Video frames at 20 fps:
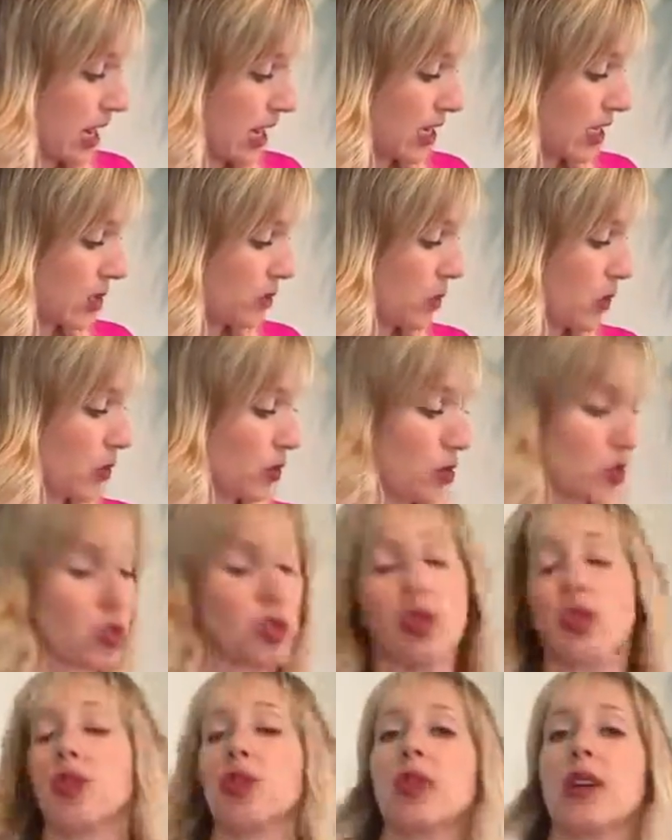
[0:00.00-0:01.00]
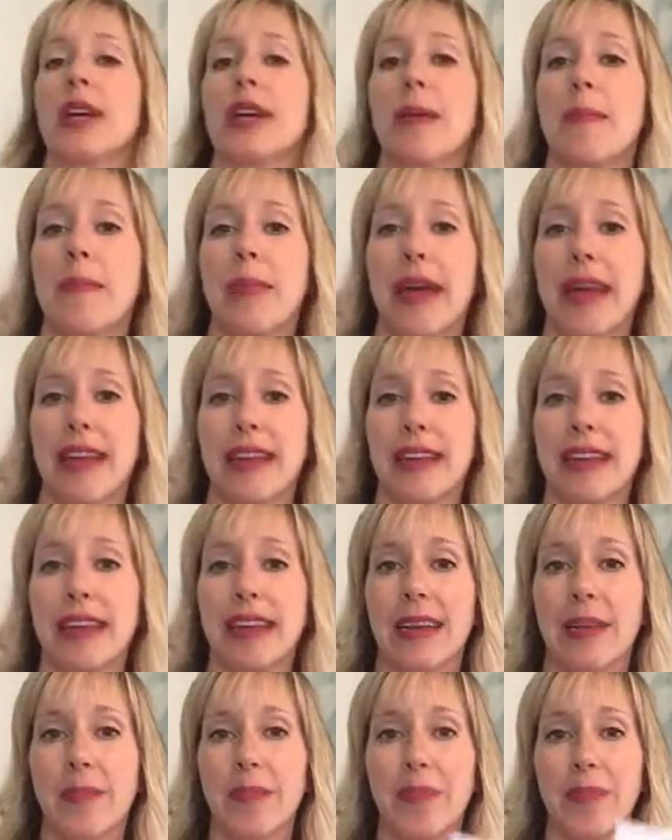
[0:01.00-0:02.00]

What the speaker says: I spoke to men